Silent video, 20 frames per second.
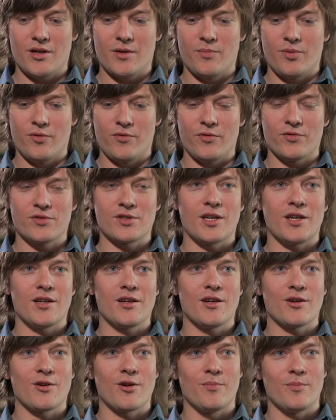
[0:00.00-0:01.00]
proof of
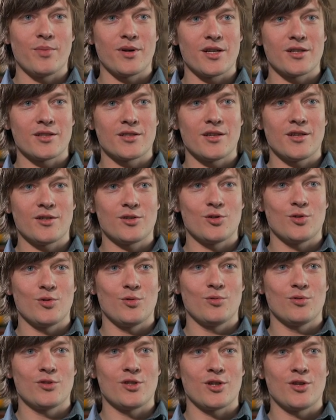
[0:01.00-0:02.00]
stake component
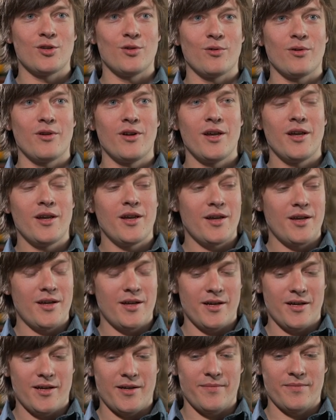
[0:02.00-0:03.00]
to secure
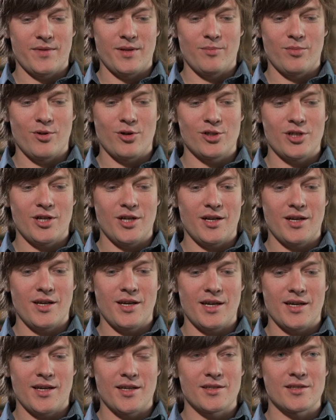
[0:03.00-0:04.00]
the blockchain
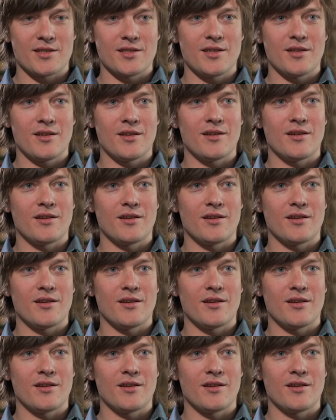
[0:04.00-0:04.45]
against